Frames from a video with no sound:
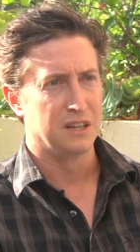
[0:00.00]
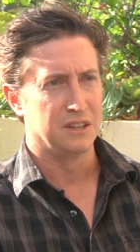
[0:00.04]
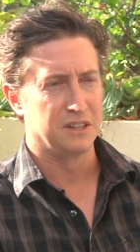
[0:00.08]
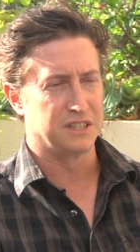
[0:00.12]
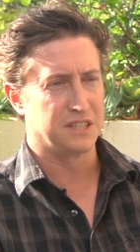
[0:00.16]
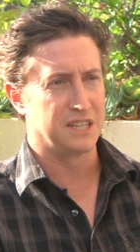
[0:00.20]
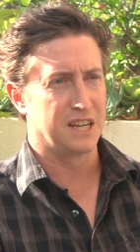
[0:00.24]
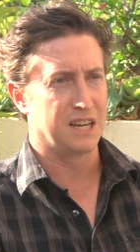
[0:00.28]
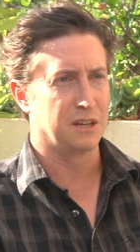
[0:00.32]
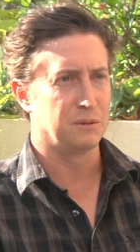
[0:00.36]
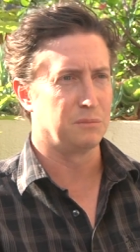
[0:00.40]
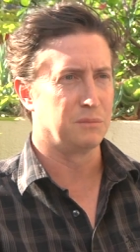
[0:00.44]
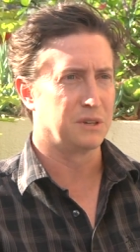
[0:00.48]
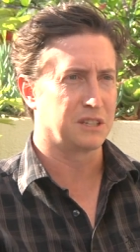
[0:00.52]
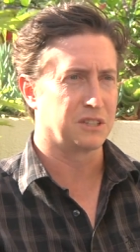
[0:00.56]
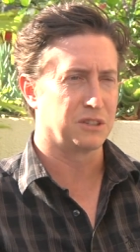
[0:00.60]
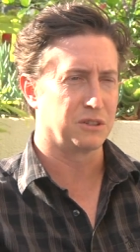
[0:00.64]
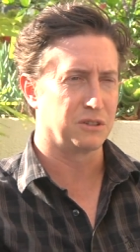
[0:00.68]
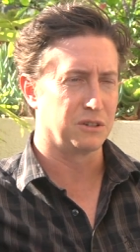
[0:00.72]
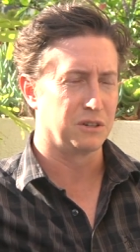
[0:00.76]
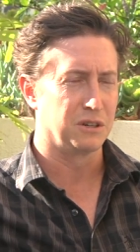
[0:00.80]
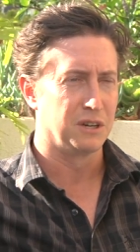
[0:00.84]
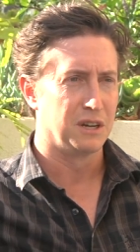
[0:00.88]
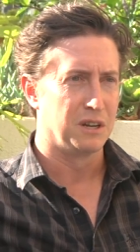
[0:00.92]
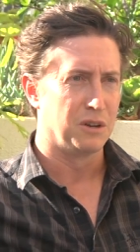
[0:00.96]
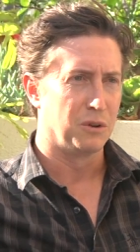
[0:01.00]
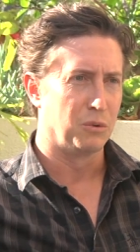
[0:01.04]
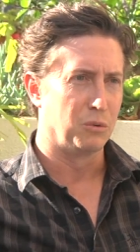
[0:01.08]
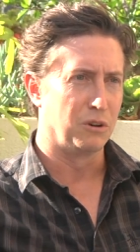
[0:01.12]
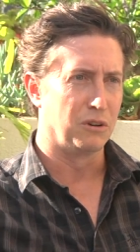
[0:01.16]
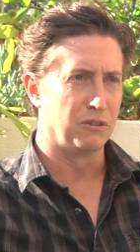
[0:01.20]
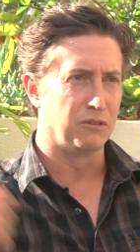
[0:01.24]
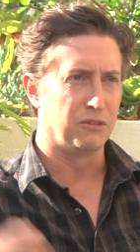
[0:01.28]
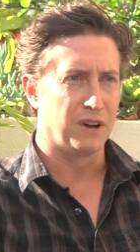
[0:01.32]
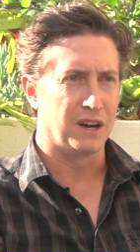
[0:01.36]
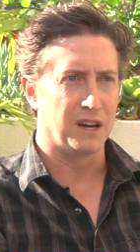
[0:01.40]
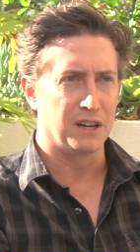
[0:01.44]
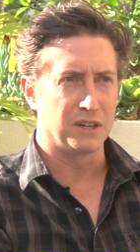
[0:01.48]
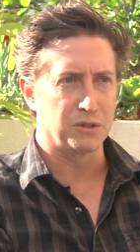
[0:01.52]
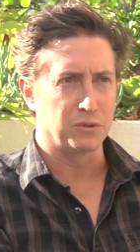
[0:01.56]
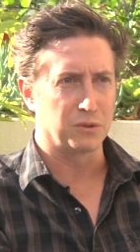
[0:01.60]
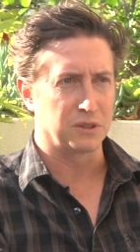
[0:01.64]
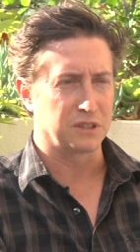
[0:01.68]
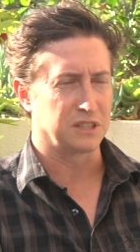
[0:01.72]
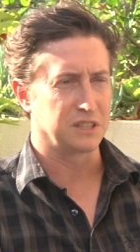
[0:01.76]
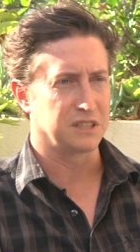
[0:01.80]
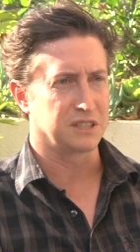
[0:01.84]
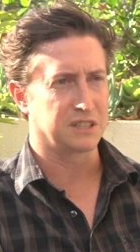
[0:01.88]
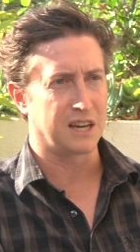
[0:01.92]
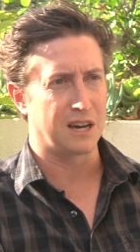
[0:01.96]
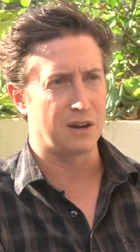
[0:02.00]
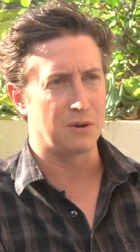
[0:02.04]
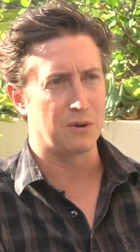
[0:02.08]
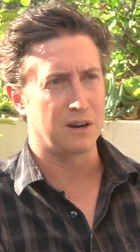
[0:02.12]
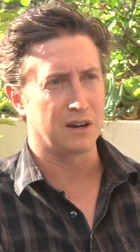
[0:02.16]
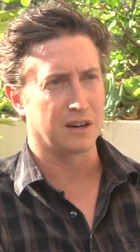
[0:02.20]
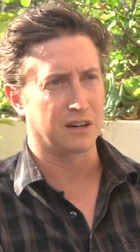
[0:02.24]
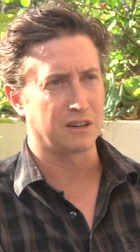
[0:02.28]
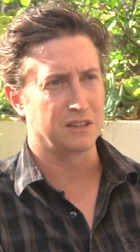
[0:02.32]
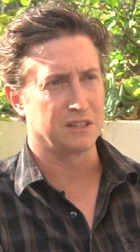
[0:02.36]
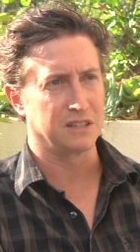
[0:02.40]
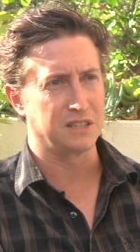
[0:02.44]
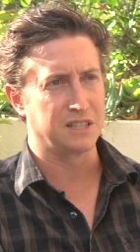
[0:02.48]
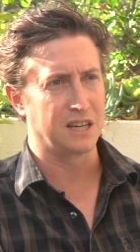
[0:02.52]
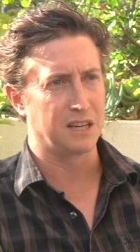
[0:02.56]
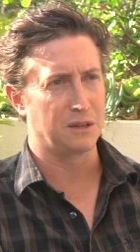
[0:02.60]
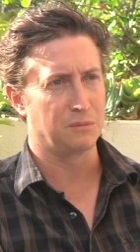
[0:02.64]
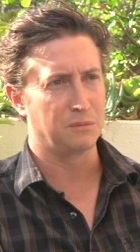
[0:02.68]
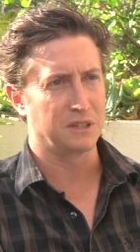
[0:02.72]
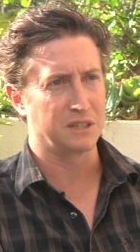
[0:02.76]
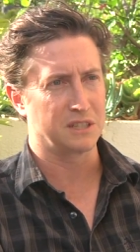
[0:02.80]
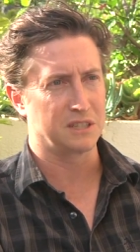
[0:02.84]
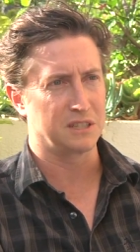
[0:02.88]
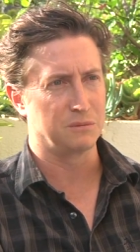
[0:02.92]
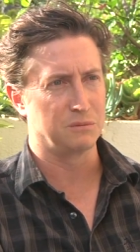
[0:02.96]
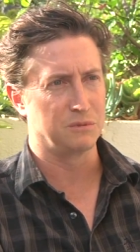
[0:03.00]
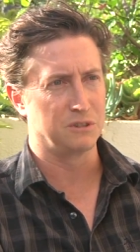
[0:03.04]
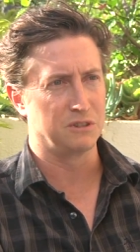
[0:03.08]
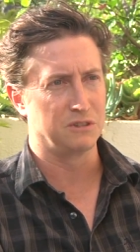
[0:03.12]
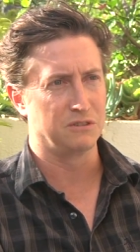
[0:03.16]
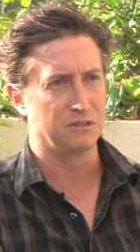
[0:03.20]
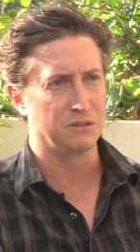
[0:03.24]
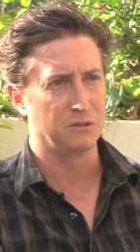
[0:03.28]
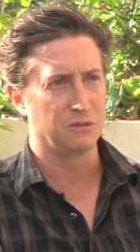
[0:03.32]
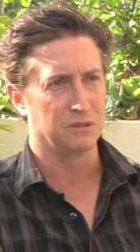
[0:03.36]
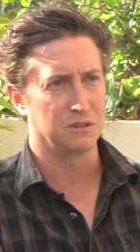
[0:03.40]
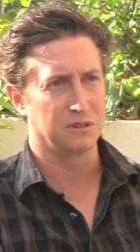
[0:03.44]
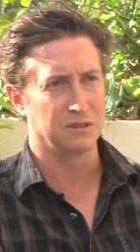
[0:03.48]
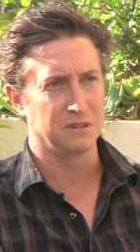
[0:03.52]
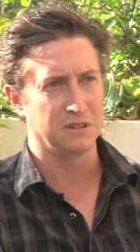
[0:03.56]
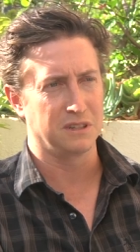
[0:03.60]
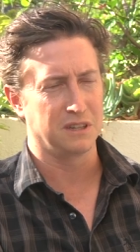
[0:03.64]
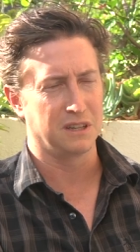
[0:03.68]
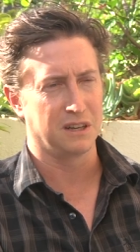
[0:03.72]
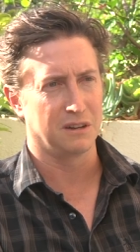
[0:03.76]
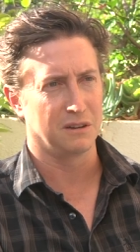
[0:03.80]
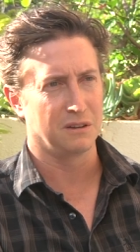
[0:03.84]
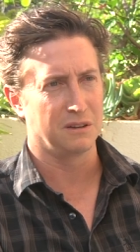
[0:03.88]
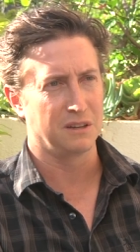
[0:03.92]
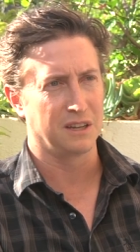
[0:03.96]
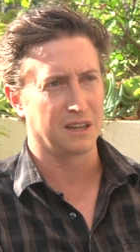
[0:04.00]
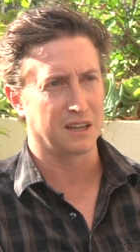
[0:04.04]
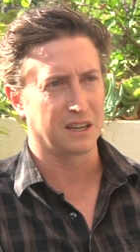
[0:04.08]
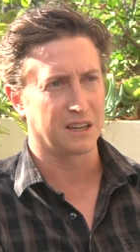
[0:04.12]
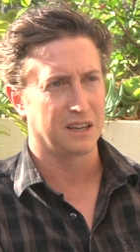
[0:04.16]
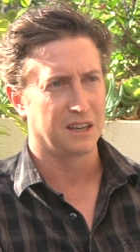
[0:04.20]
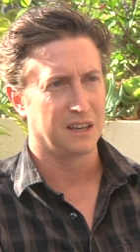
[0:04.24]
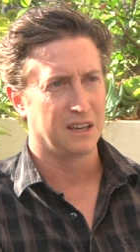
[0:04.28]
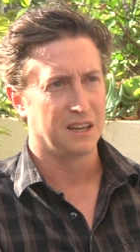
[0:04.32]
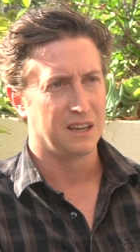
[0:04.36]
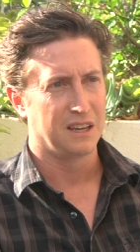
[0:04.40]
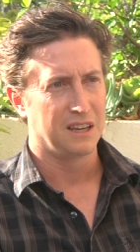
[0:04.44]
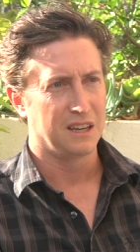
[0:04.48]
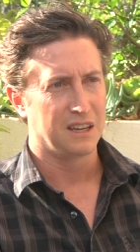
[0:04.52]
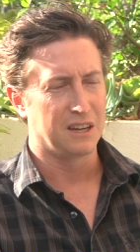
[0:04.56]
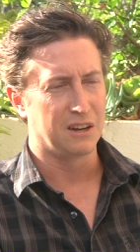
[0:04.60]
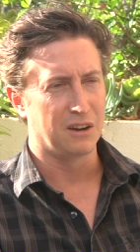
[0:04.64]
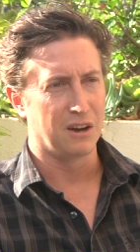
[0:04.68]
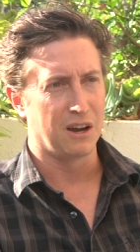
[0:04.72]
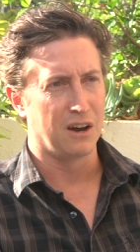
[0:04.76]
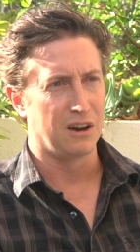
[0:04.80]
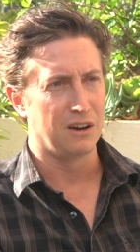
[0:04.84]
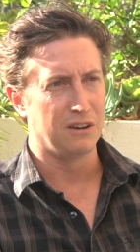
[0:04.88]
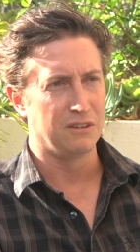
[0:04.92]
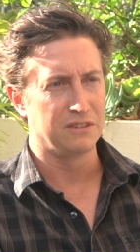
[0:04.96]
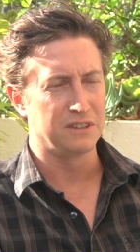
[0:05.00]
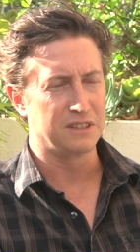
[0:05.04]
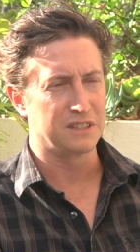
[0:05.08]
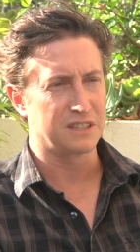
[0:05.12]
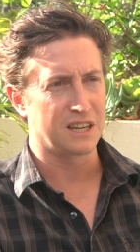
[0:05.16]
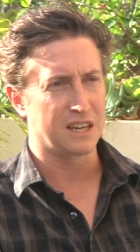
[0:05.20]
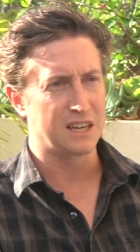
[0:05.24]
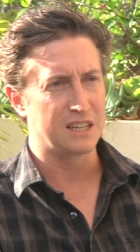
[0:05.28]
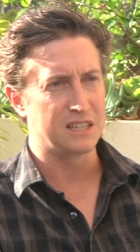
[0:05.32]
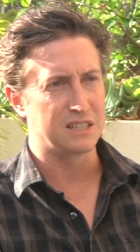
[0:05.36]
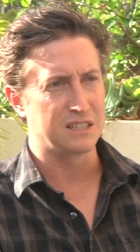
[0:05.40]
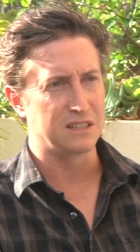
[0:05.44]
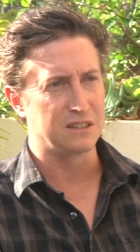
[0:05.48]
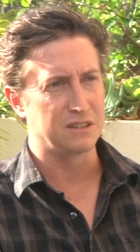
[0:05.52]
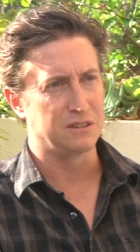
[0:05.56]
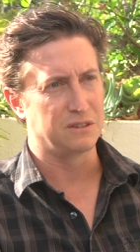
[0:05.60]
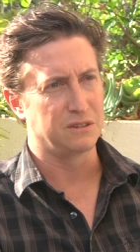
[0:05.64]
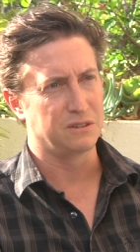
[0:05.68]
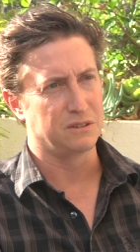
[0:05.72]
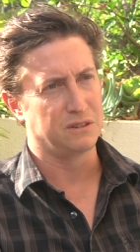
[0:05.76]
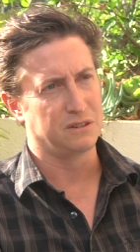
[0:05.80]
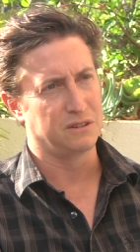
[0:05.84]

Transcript: The sound mixer, Will Files works at Skywalker and sound mixed the movie with, you know, like, you know, all these guys that